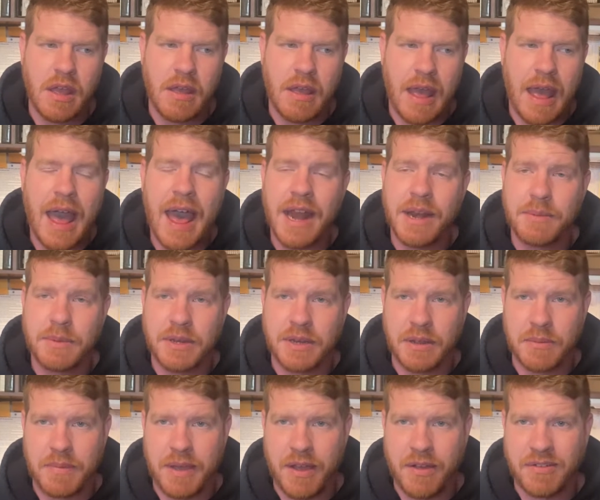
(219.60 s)
adamant
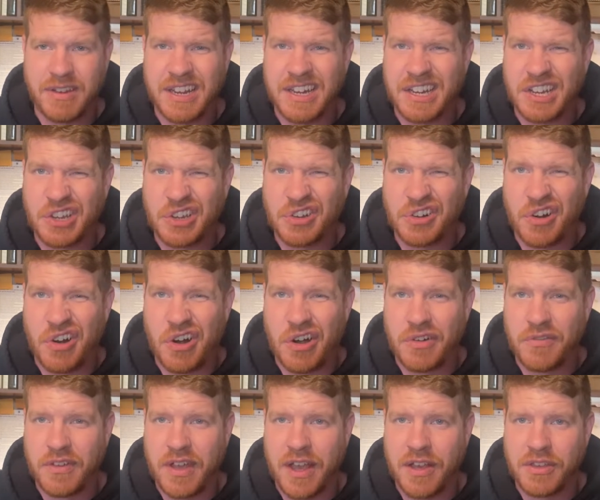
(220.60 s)
about getting a good
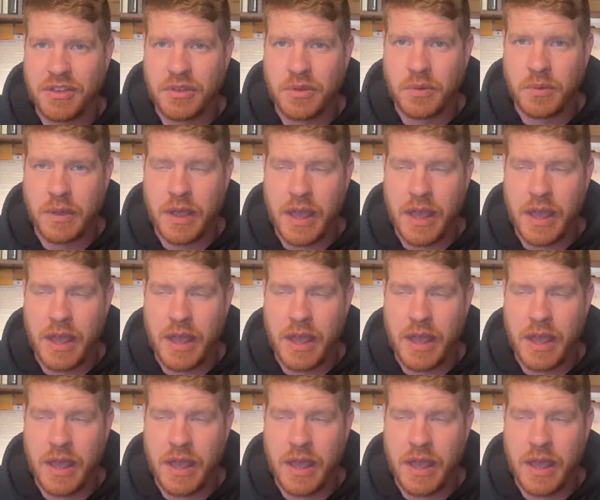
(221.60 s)
R value.